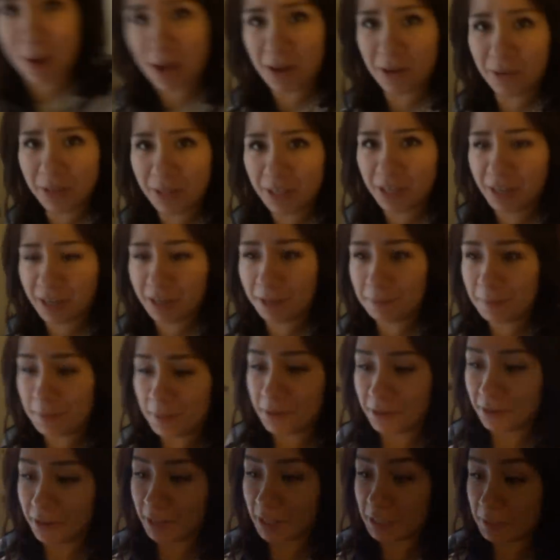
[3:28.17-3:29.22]
I don't think I
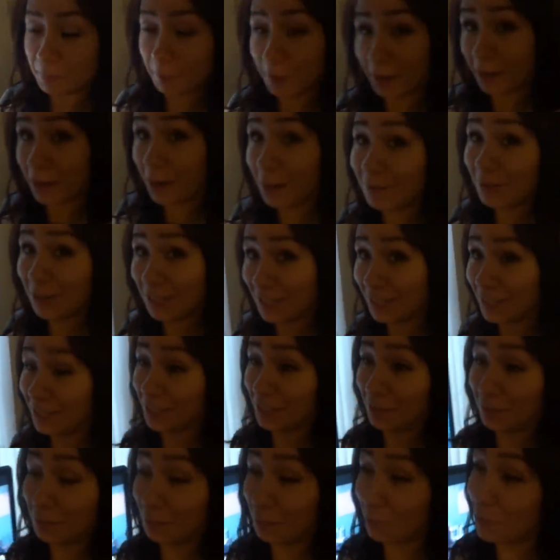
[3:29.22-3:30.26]
updated you guys, but I got my
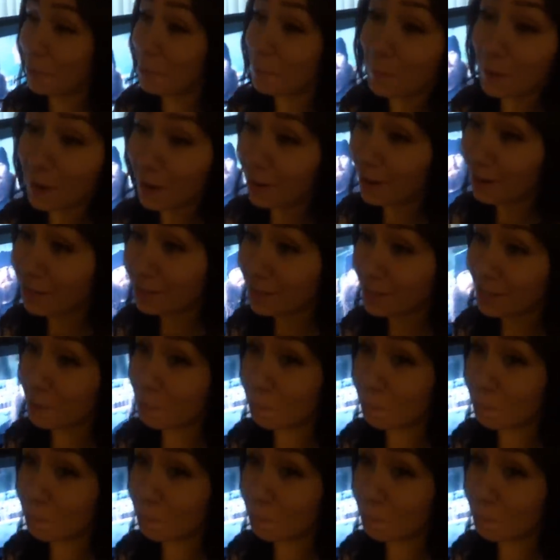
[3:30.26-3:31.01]
tickets for Bruno Mars.